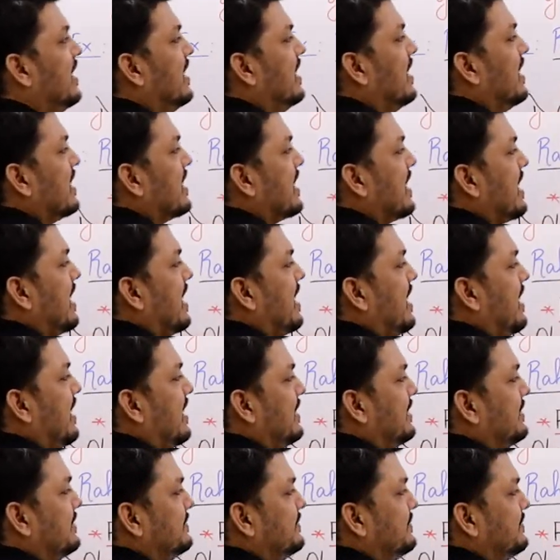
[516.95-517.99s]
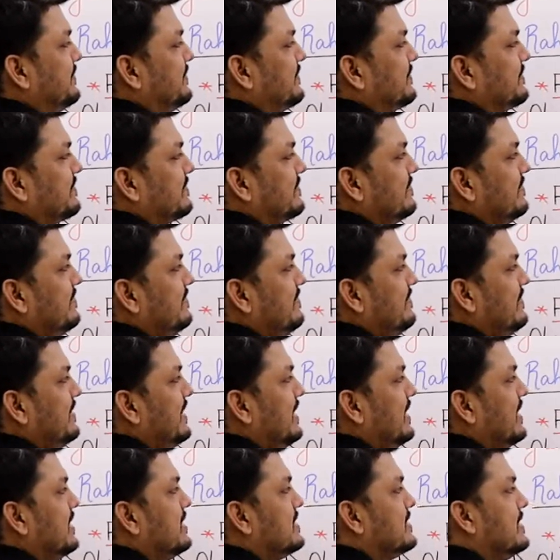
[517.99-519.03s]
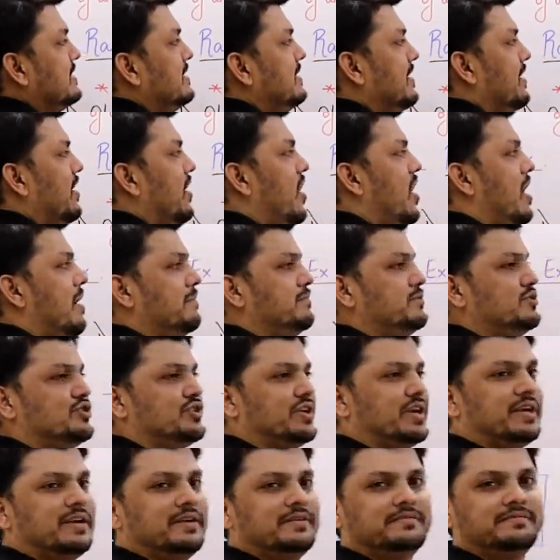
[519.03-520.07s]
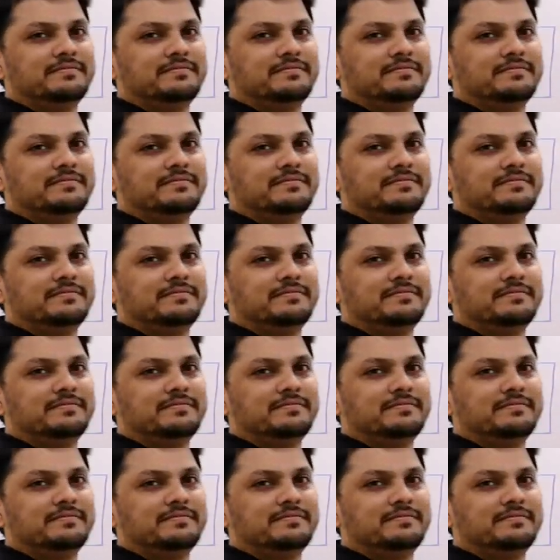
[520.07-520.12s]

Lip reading: A car. It's an object.